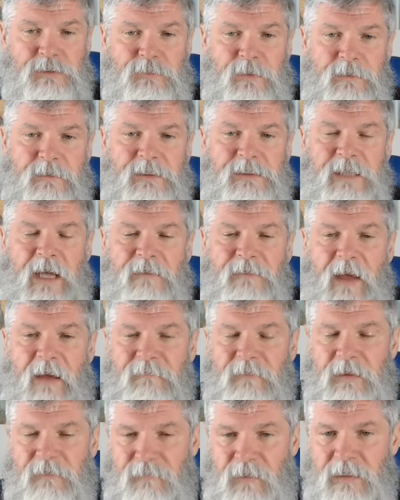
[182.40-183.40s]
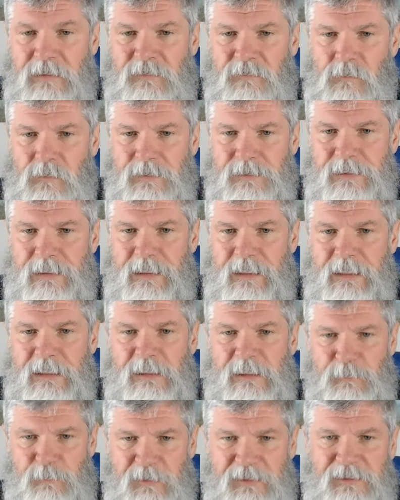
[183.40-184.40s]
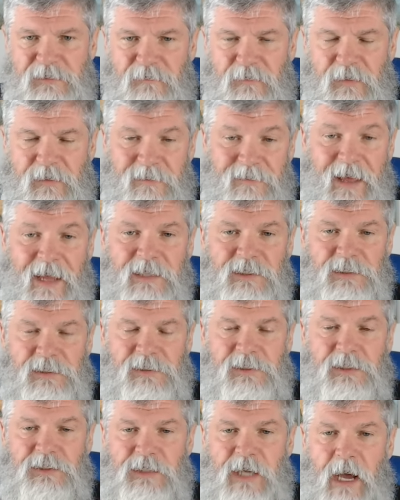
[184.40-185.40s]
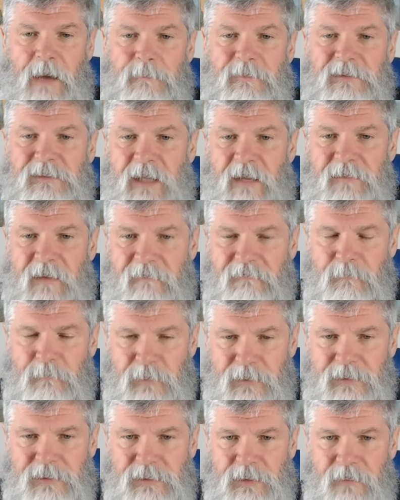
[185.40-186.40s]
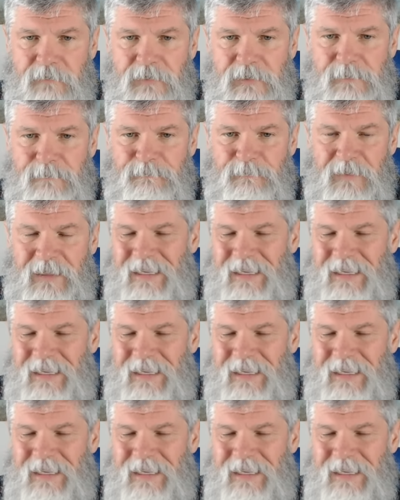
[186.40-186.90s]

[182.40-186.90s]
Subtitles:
of the South African Defense Force. Specifically, that is the job of the South African Police Service.